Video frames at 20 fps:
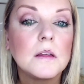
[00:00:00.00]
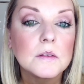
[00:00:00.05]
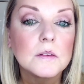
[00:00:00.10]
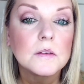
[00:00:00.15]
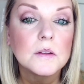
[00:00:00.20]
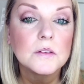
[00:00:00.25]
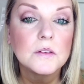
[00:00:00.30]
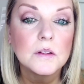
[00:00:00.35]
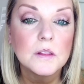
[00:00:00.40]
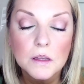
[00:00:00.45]

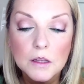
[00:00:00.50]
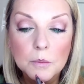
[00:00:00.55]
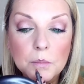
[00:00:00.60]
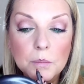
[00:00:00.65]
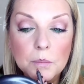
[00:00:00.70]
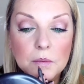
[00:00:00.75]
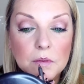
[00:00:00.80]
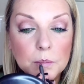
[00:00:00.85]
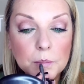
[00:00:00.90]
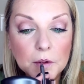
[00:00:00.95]
So I do the
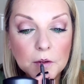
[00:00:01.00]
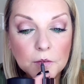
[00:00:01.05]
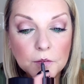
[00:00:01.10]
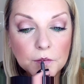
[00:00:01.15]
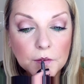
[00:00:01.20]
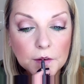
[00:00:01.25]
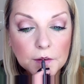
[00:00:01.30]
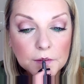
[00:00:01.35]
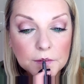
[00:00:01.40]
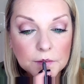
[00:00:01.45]
Cupid's bow
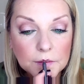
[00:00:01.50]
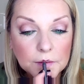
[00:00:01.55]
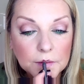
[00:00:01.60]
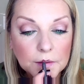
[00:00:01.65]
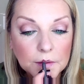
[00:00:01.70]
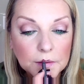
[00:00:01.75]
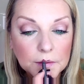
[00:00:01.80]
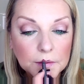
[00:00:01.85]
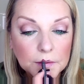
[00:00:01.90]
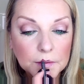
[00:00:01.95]
first, and
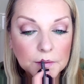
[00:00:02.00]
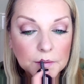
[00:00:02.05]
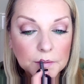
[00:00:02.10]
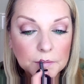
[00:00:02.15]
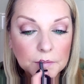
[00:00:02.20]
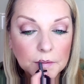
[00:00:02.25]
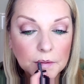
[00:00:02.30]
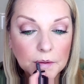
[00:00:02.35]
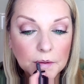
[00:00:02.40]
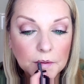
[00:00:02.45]
then I'm going to
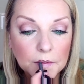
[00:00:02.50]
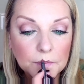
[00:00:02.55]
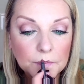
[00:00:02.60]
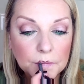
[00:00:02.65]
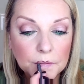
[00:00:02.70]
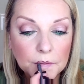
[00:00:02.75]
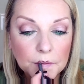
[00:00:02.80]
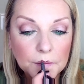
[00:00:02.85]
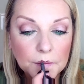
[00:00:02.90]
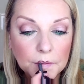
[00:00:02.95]
come up